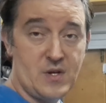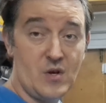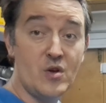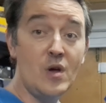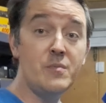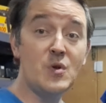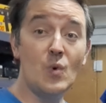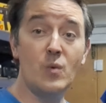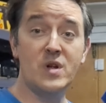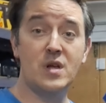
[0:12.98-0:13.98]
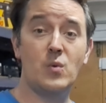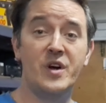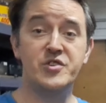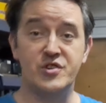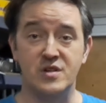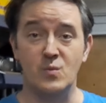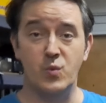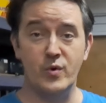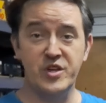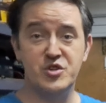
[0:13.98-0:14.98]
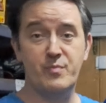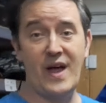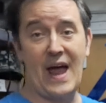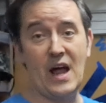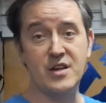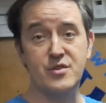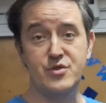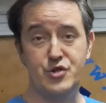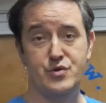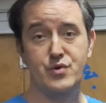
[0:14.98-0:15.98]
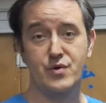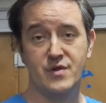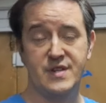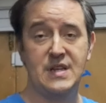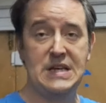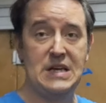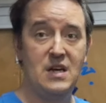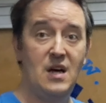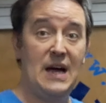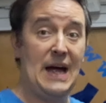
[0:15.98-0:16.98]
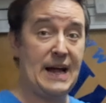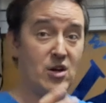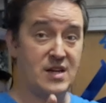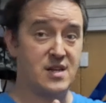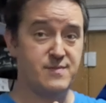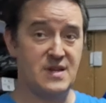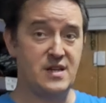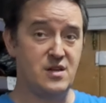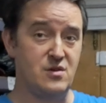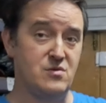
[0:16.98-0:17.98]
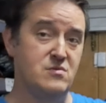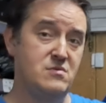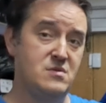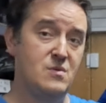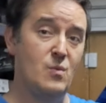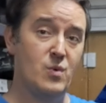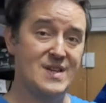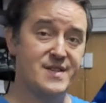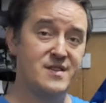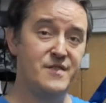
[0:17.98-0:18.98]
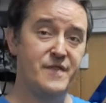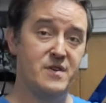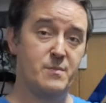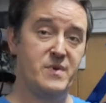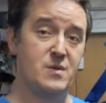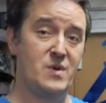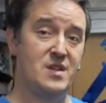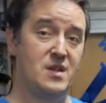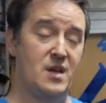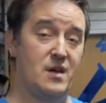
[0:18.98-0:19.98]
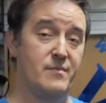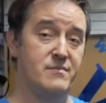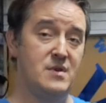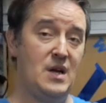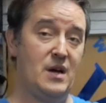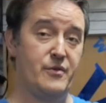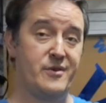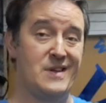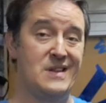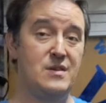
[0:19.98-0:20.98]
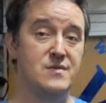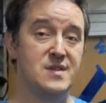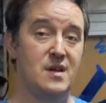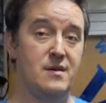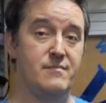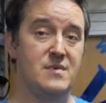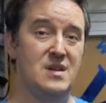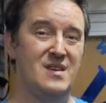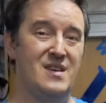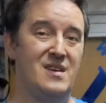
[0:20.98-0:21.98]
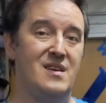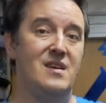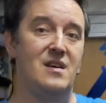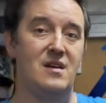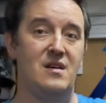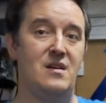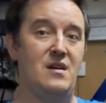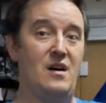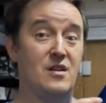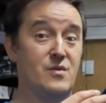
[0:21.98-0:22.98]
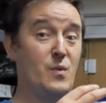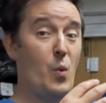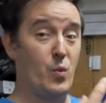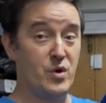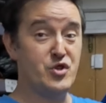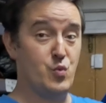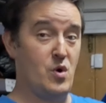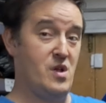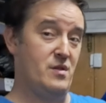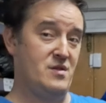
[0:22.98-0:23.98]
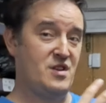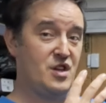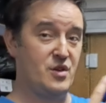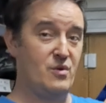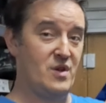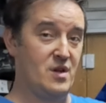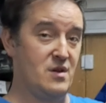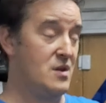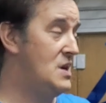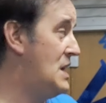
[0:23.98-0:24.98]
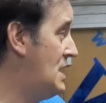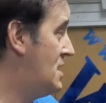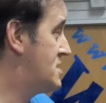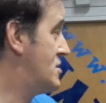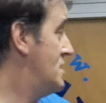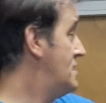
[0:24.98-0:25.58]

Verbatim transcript: So you came to with the question which bag to choose. I'm gonna explain you what's the difference between them, how you can use them, and which one you need. So